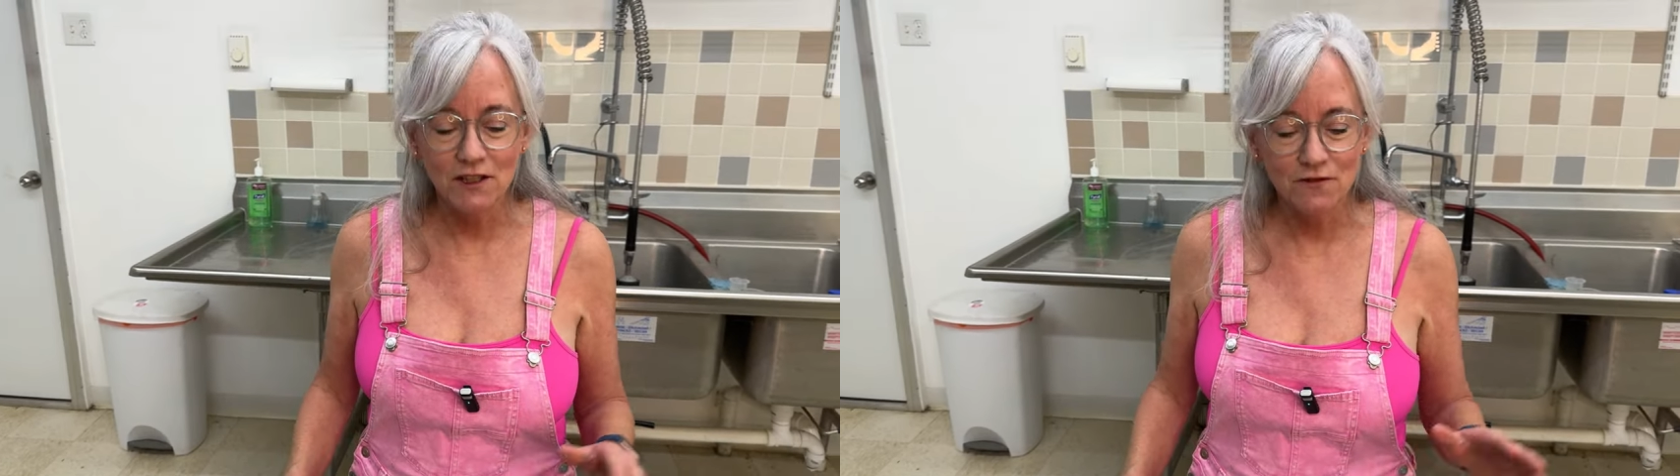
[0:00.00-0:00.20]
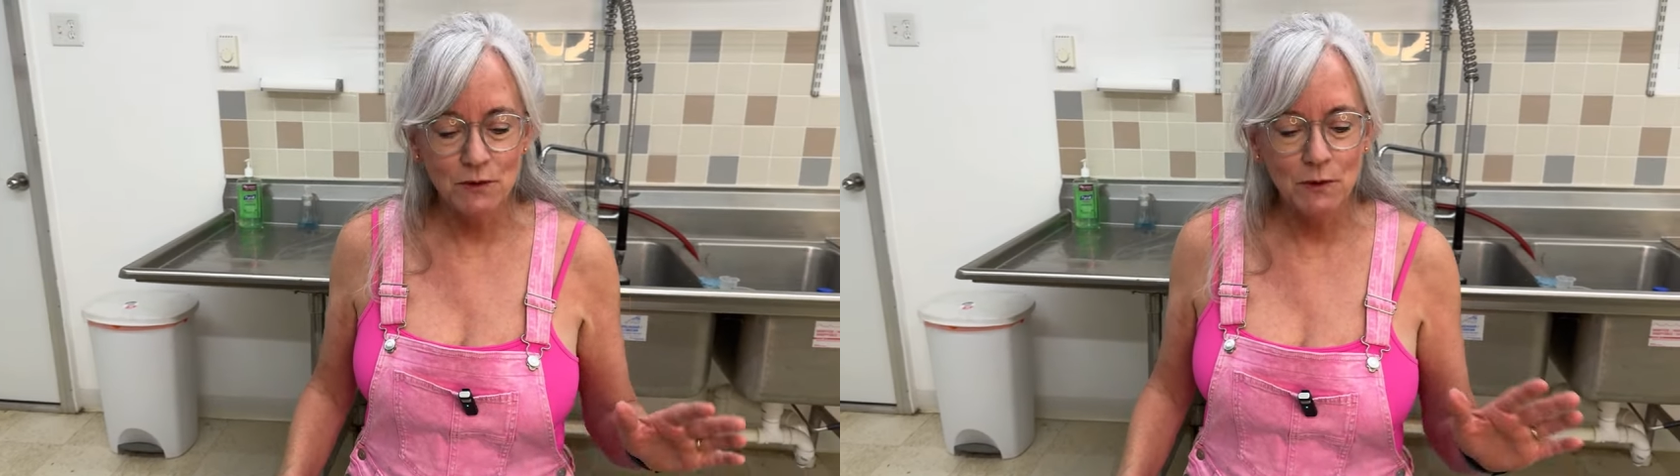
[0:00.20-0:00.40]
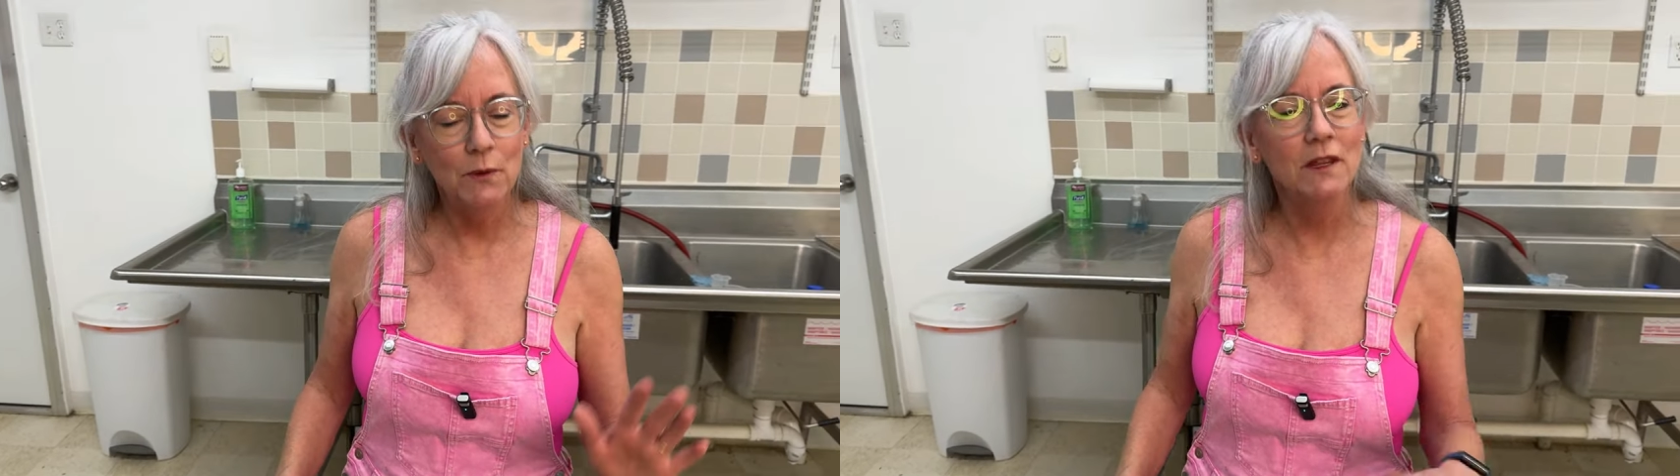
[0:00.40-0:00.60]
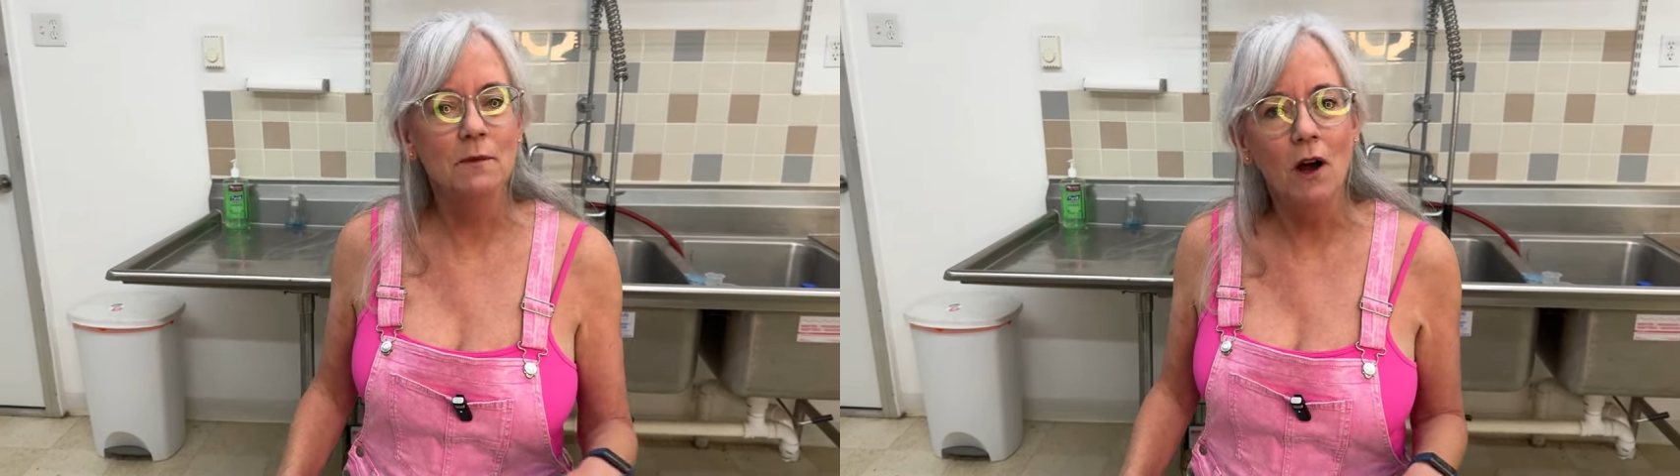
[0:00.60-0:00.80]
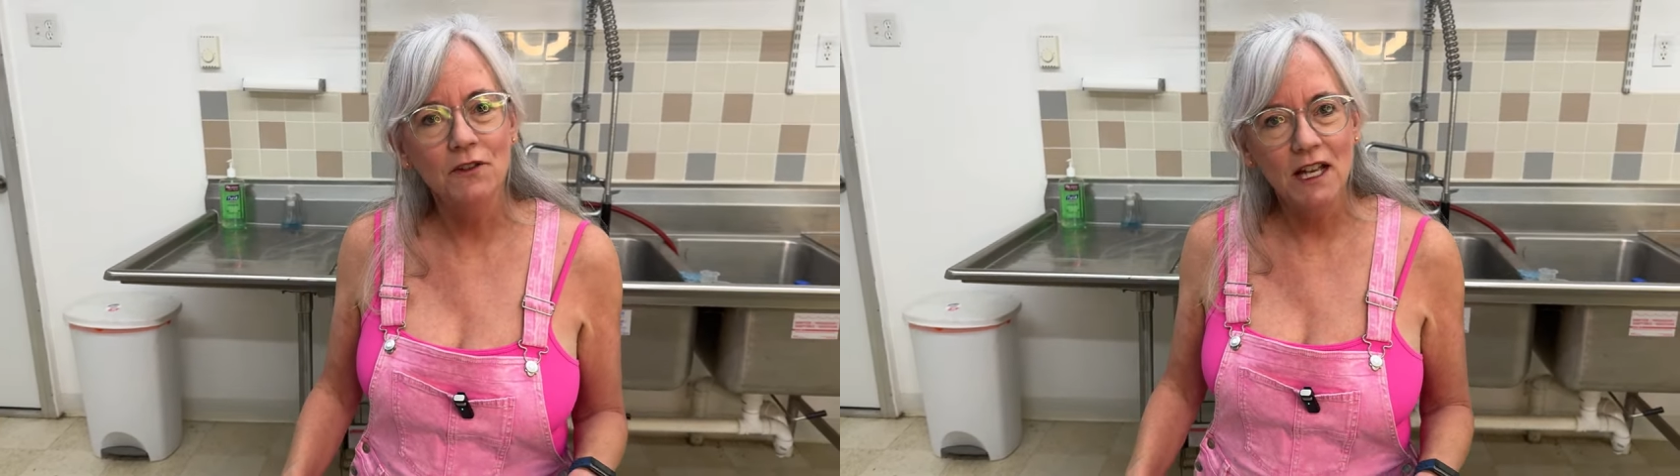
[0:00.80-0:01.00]
difference between
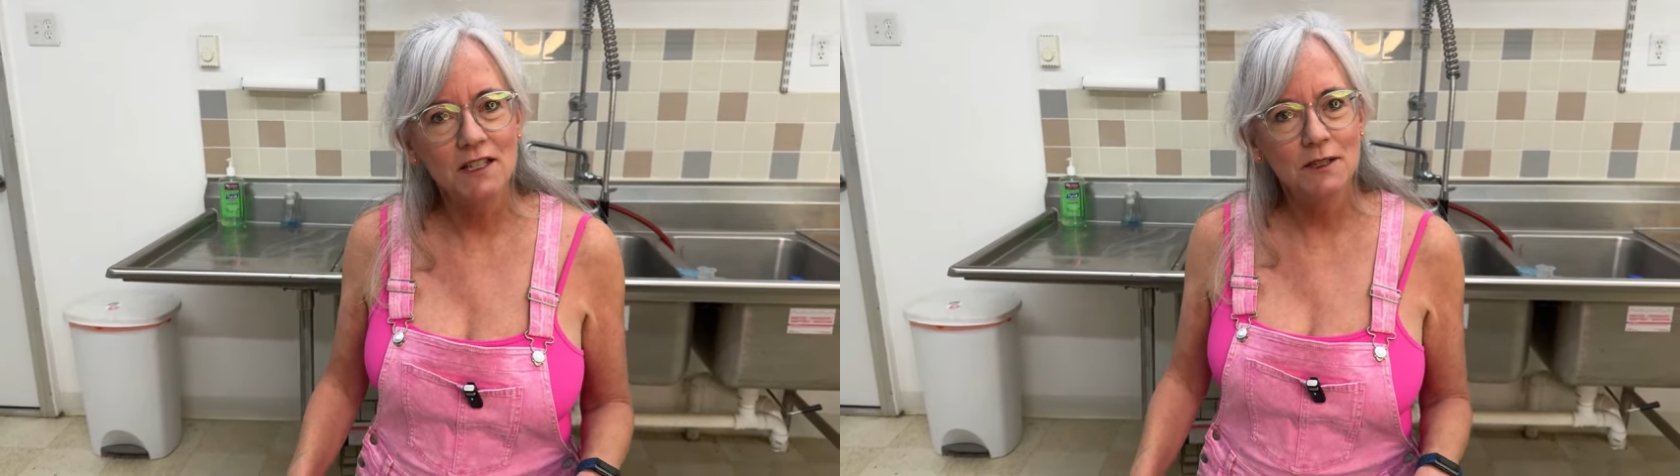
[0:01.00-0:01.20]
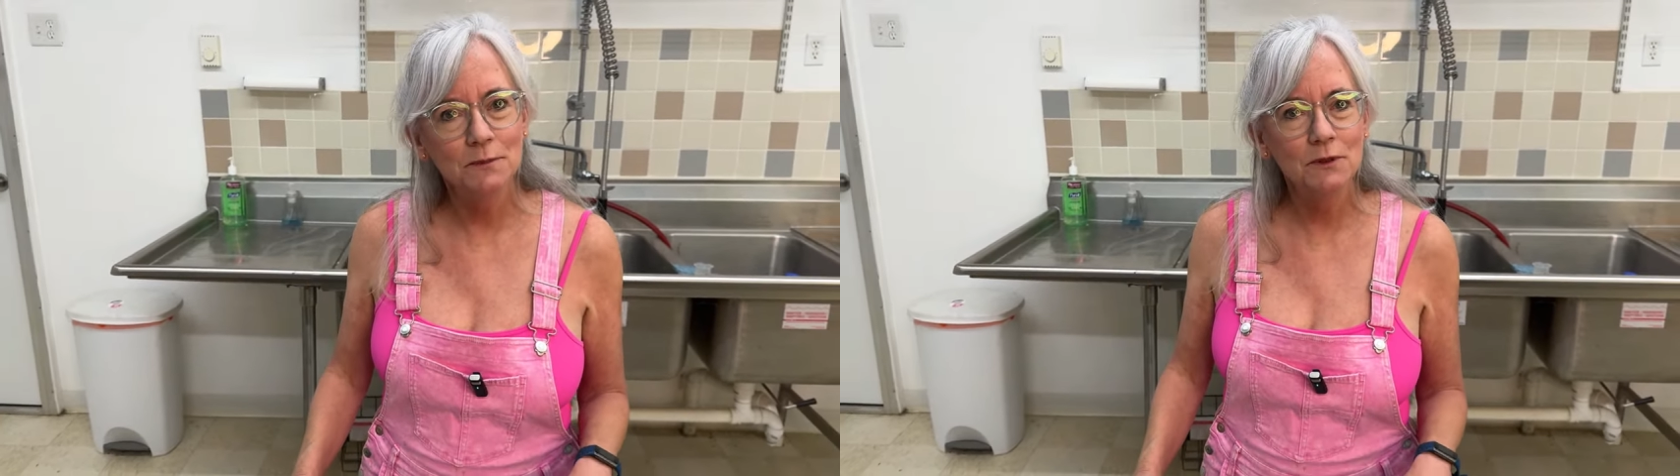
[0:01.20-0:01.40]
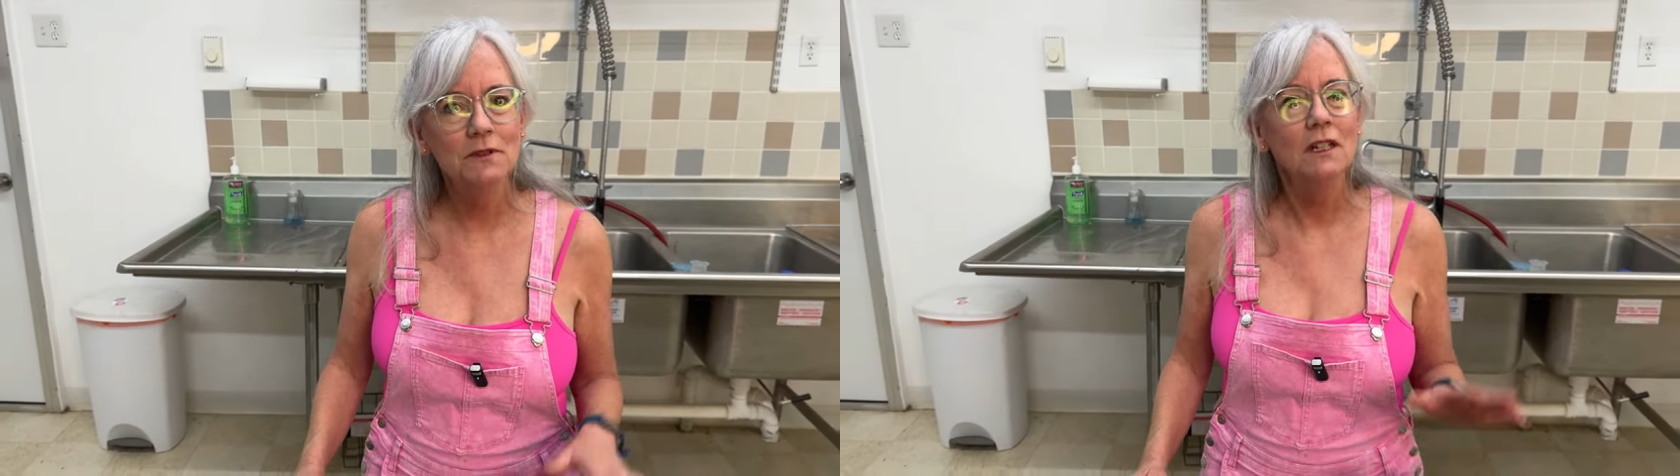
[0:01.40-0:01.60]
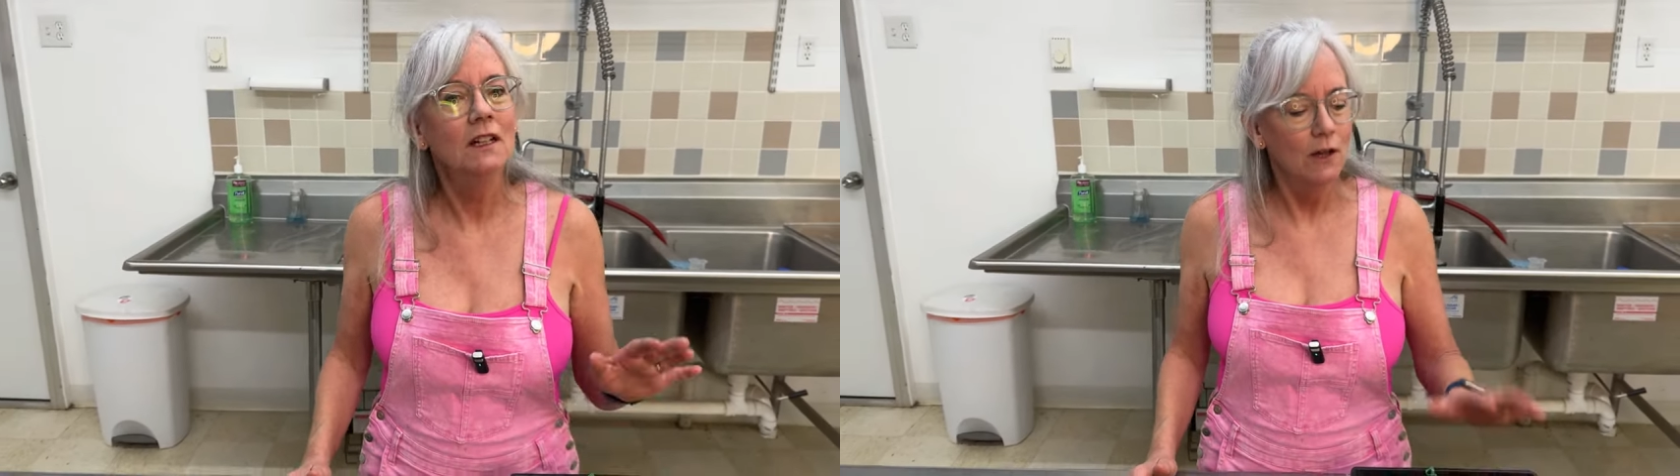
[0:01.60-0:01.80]
the multi-dibble